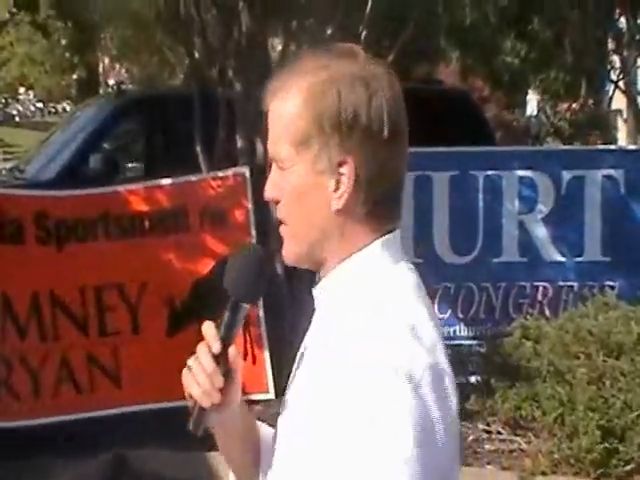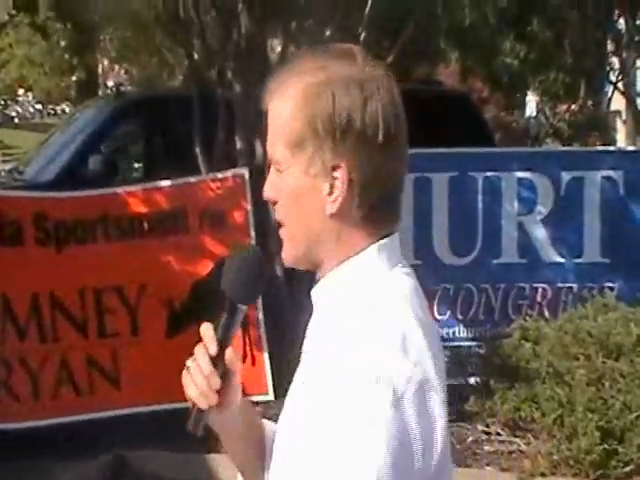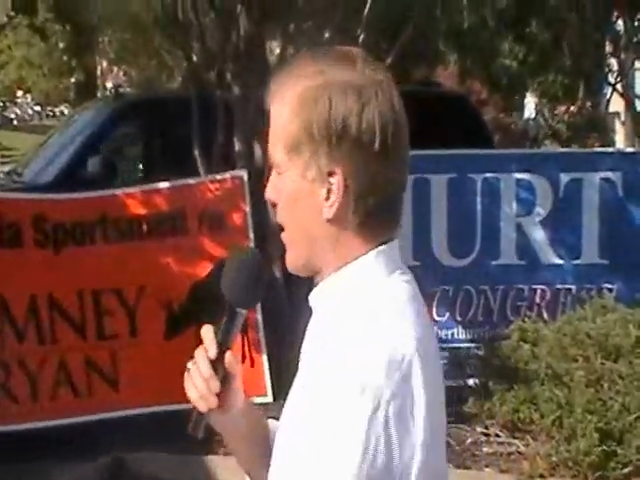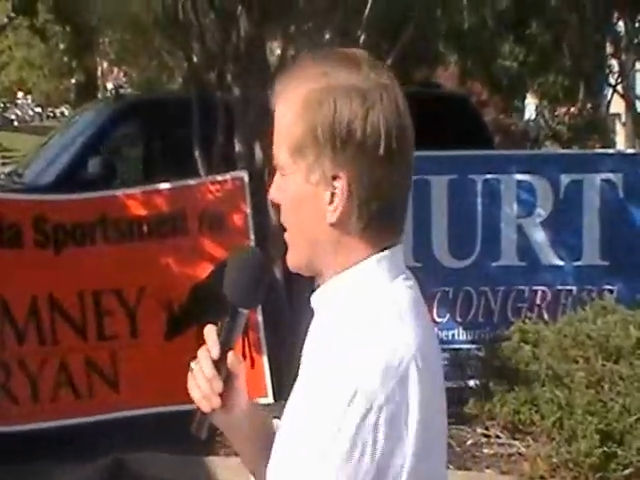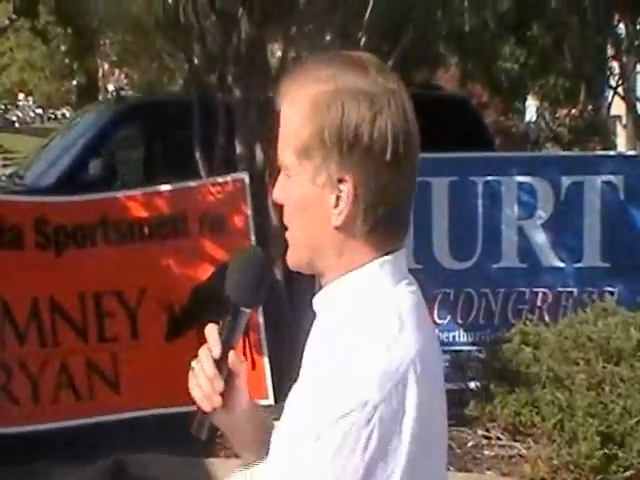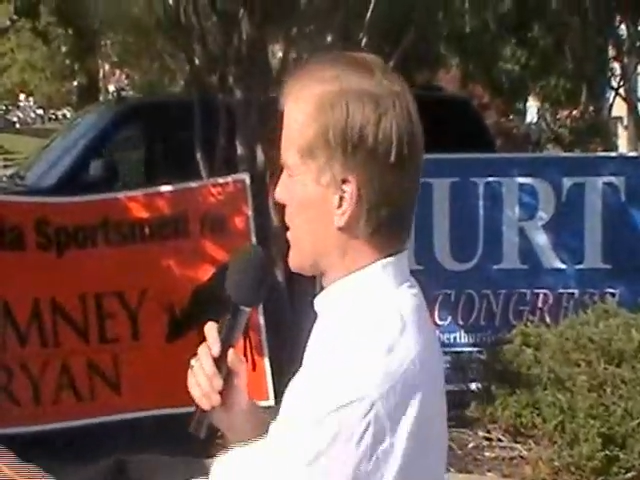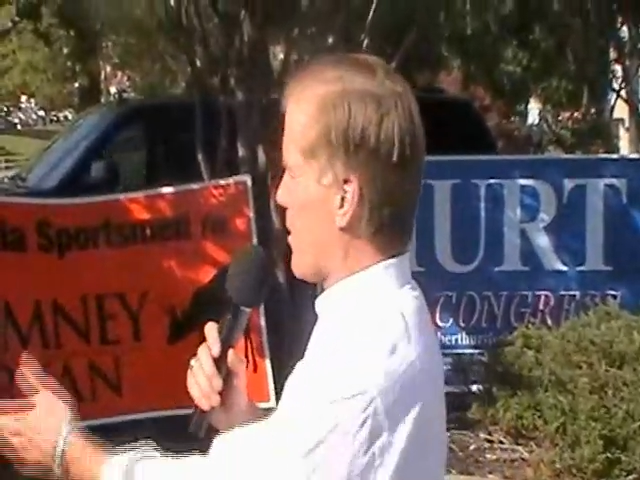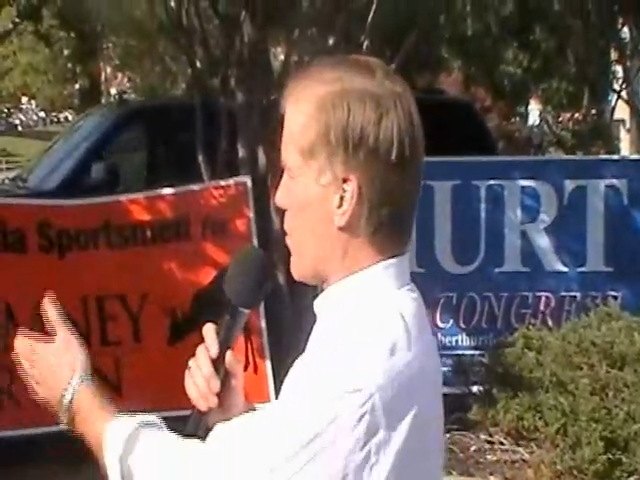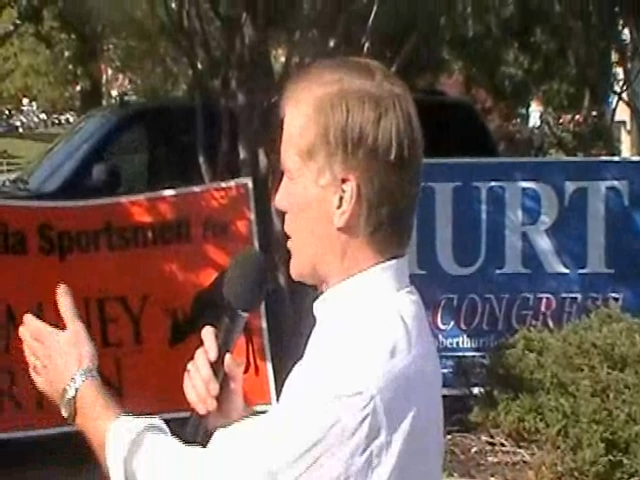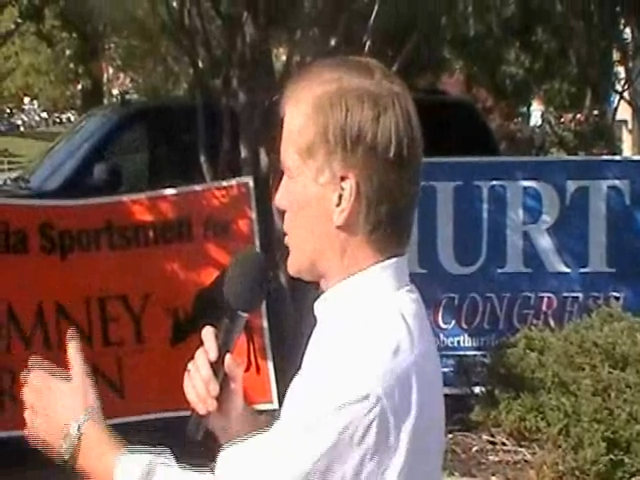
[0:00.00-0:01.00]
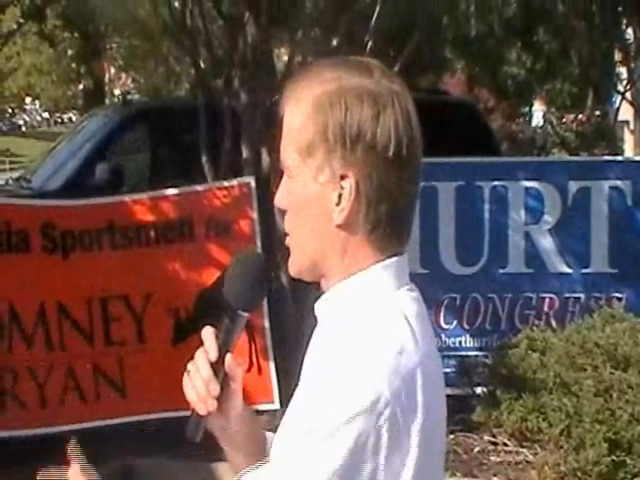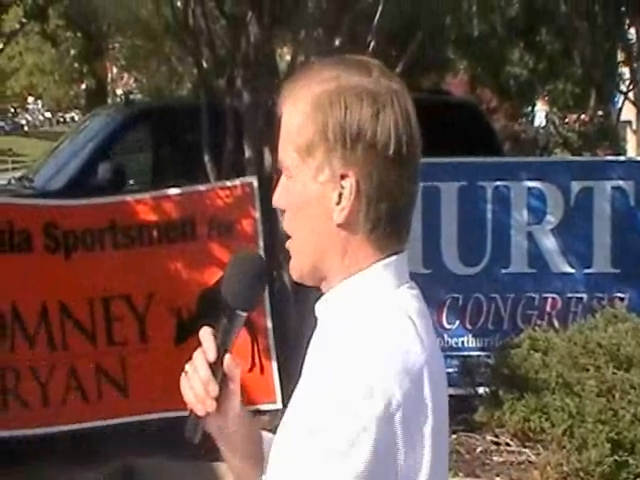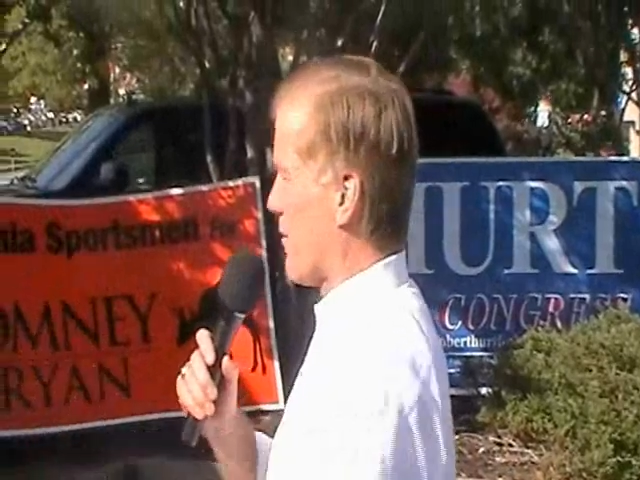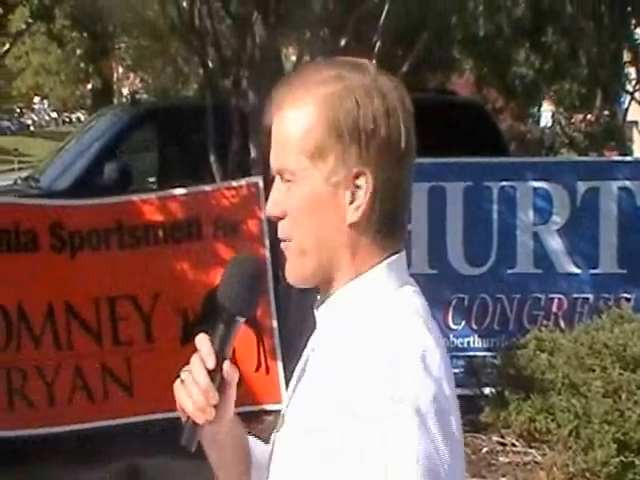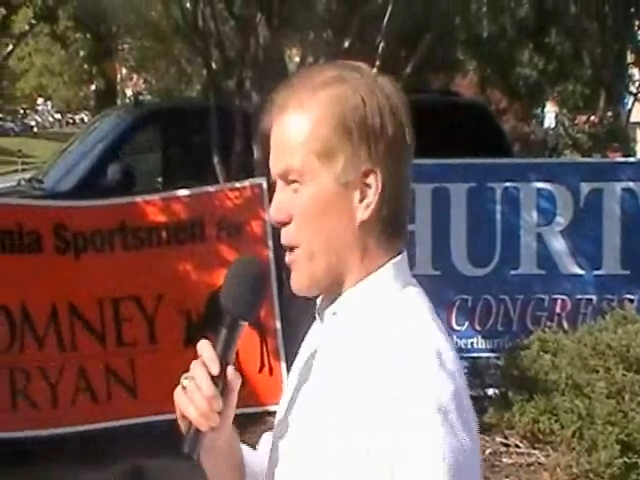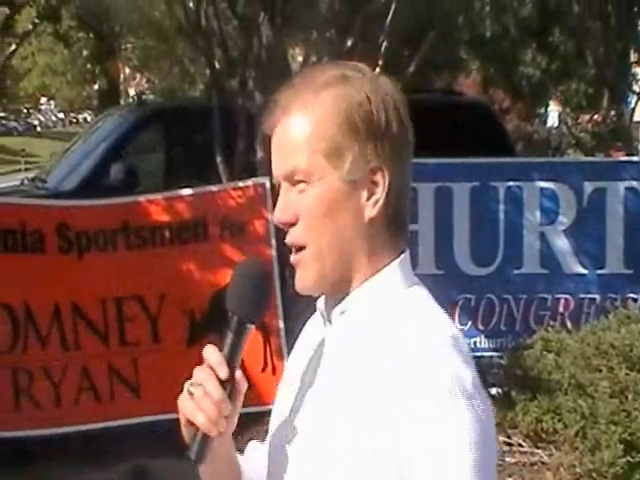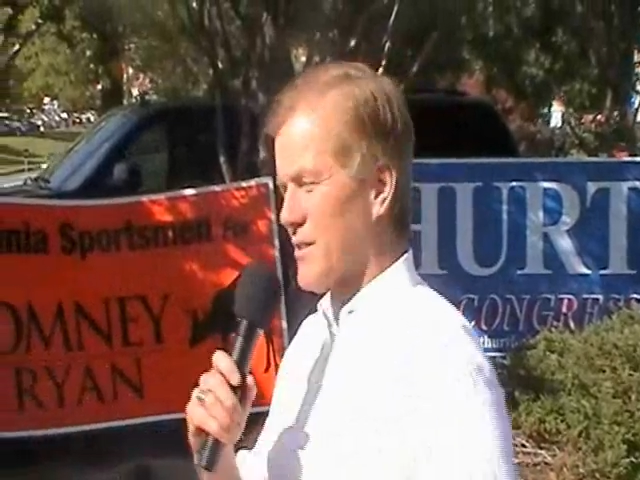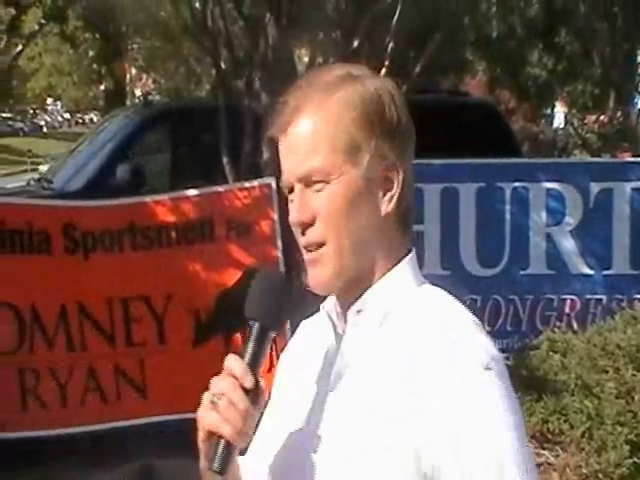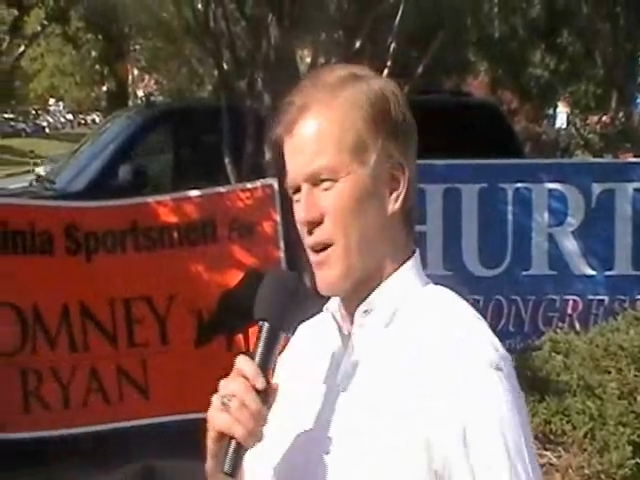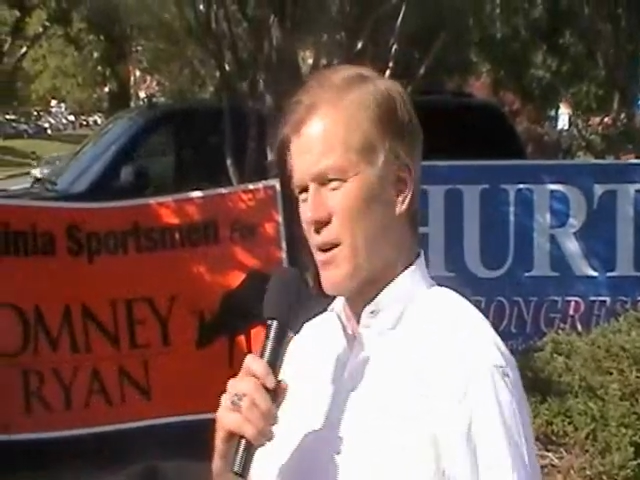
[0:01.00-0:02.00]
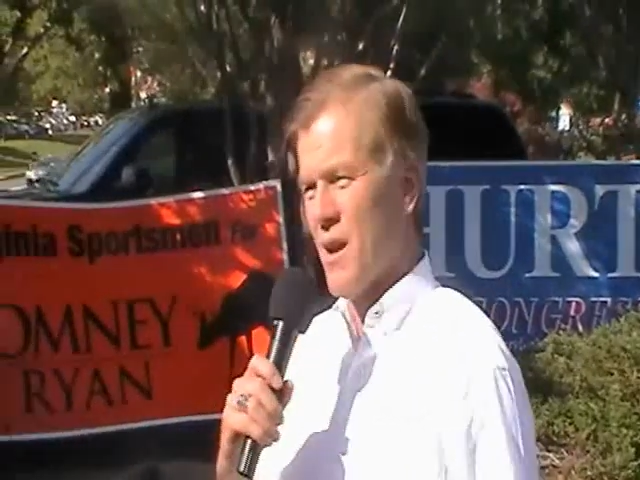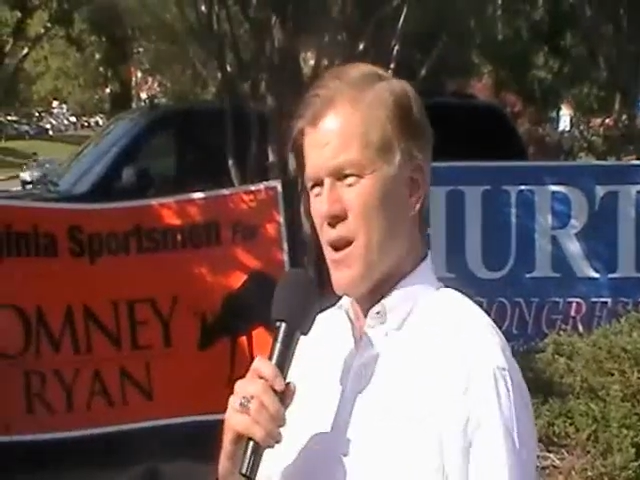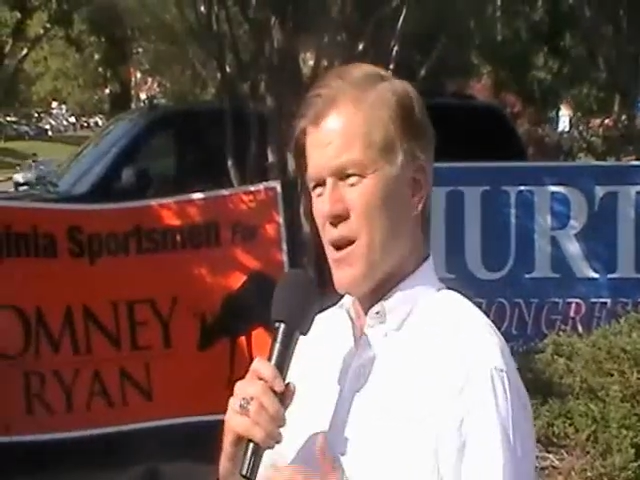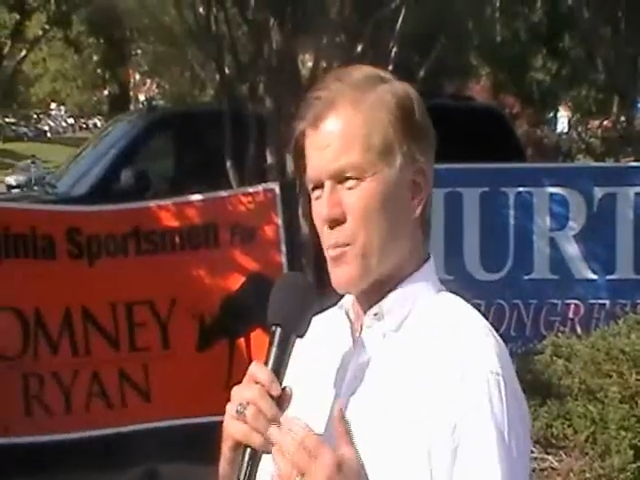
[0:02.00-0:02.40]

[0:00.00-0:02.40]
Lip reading: He's carried so much for us on